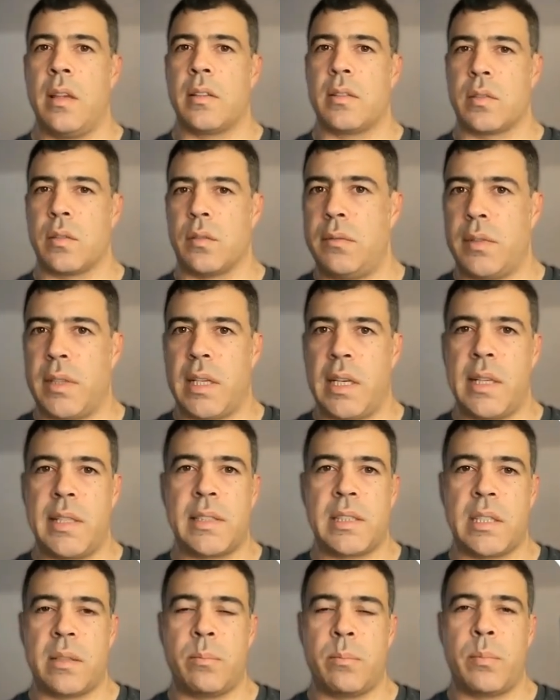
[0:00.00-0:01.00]
So really
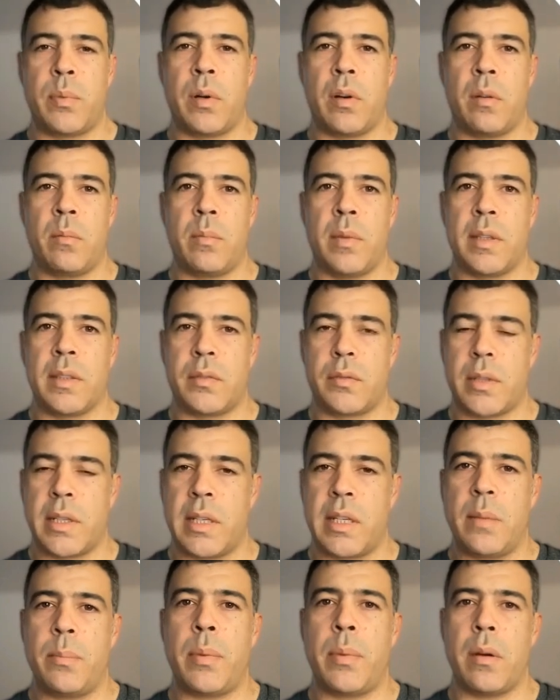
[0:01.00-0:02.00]
simple, but
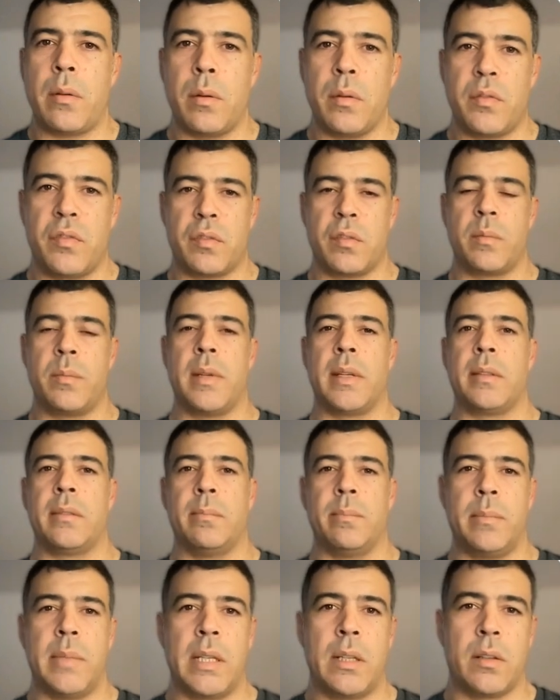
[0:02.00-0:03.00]
really powerful, but
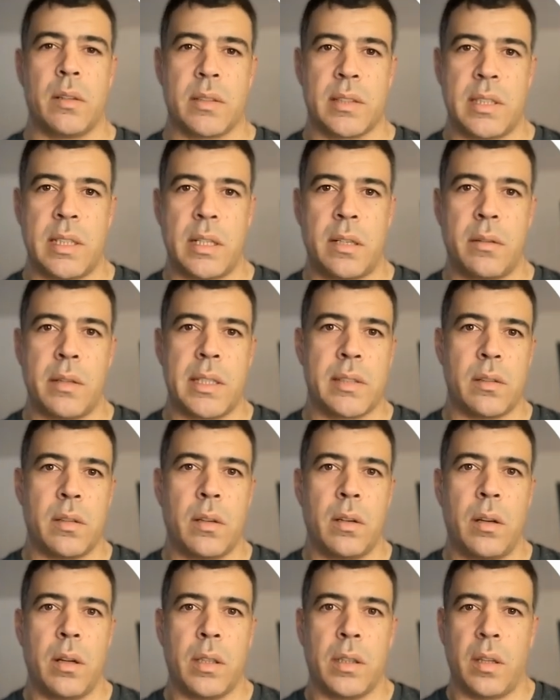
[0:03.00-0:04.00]
because there is a
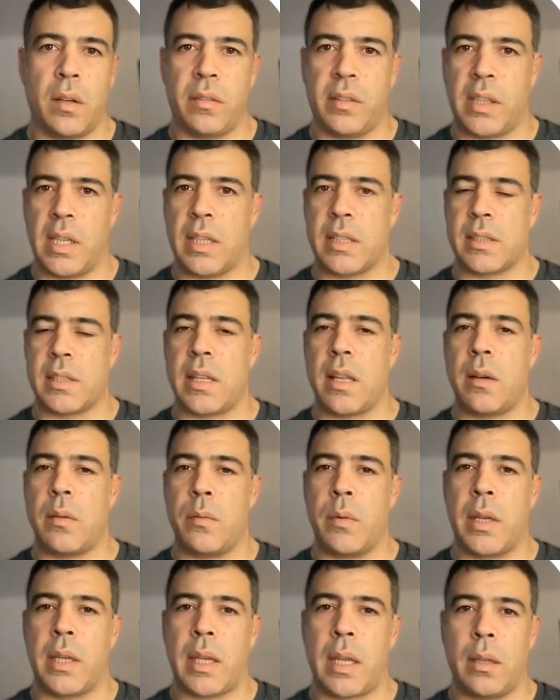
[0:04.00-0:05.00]
lot of things
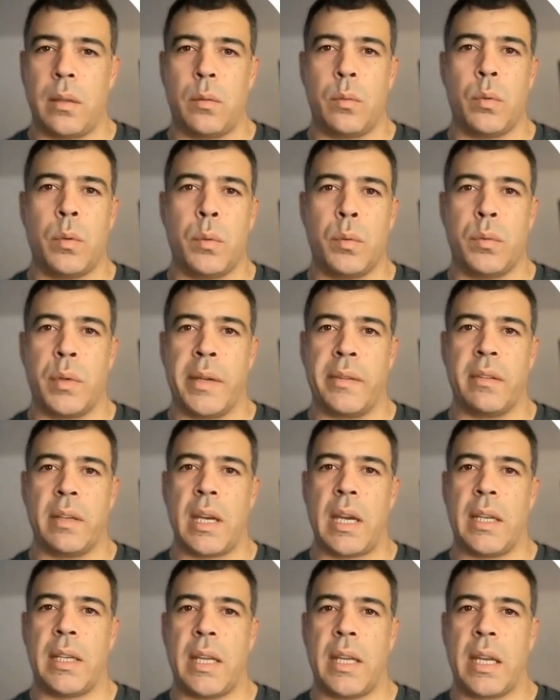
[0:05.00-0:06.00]
that we can do with
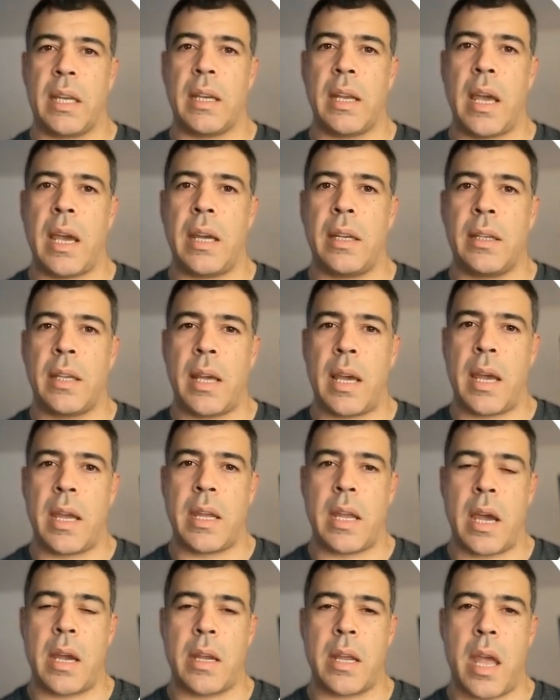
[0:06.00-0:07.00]
n8n
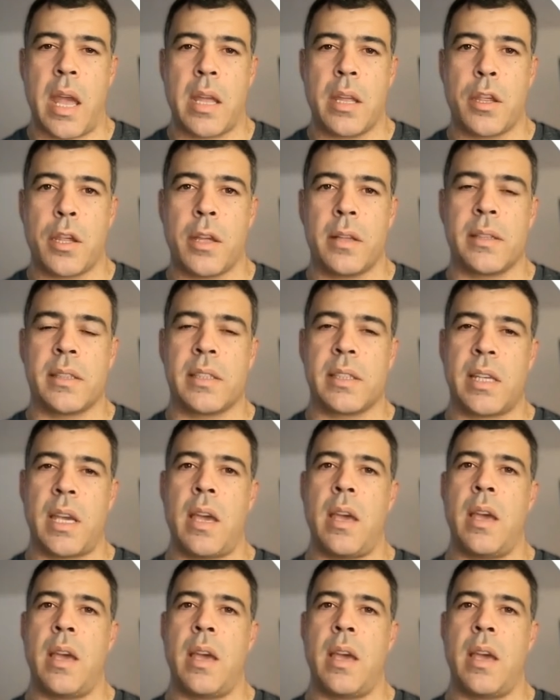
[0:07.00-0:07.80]
AI agents.